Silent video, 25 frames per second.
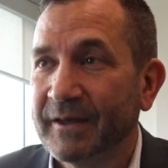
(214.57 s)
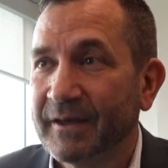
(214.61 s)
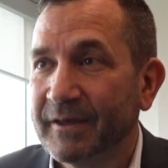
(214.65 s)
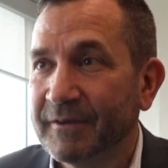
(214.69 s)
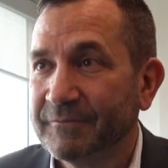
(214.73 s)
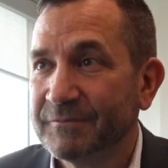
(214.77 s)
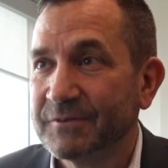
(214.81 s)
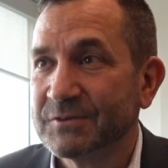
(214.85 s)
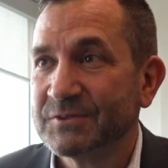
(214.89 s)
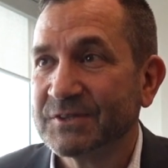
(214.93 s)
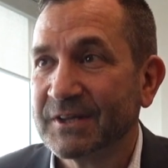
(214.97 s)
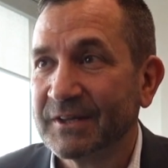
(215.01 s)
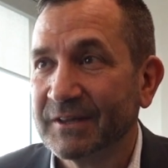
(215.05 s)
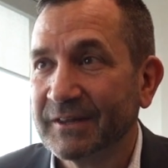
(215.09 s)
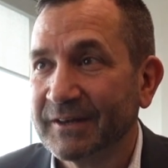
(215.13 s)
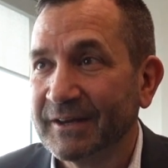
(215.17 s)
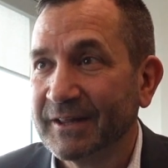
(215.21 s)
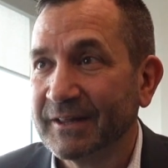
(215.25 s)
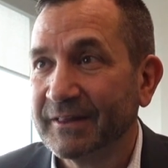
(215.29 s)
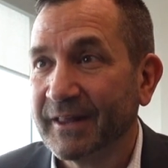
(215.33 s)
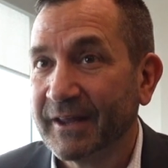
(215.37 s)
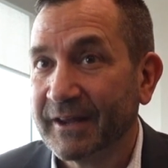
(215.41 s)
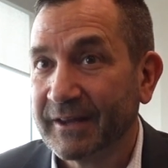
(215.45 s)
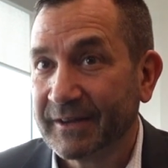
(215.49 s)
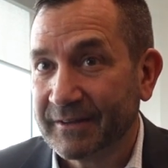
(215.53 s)
a
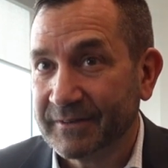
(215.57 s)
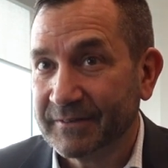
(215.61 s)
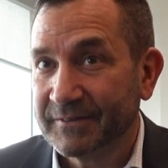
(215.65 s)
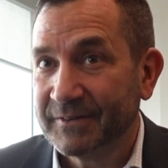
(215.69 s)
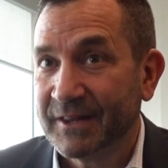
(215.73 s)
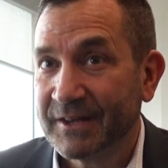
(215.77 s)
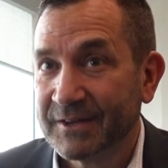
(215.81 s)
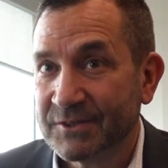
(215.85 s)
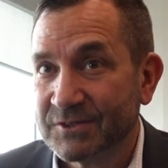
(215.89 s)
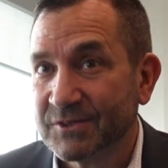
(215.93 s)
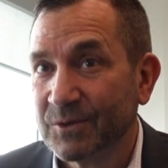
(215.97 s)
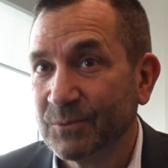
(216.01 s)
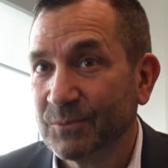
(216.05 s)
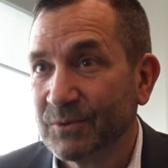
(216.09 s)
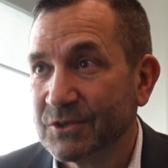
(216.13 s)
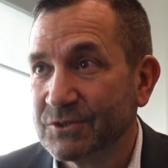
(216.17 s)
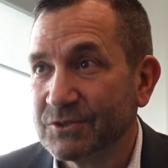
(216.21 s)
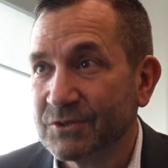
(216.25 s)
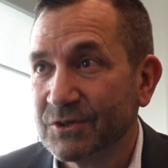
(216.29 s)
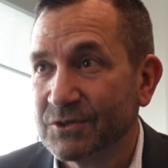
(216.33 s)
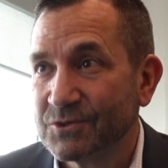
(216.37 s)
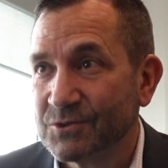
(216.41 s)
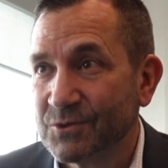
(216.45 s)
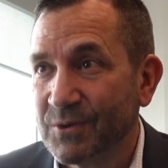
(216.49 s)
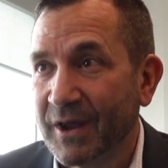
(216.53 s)
facility like this, a
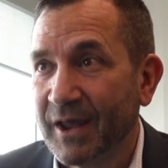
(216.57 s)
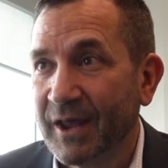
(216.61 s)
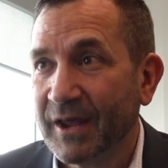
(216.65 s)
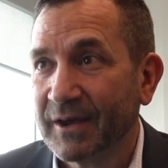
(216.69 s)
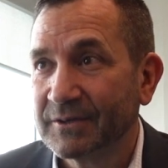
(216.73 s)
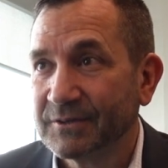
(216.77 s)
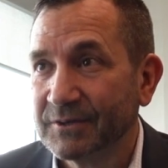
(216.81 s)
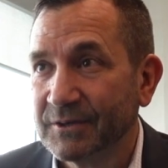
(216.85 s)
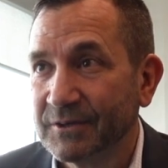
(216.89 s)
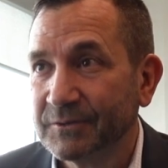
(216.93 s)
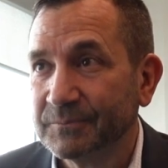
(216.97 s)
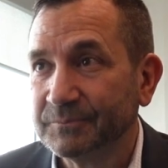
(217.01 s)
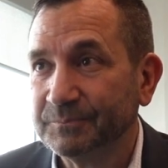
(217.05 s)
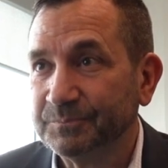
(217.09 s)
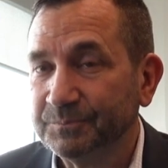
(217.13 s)
research reactor.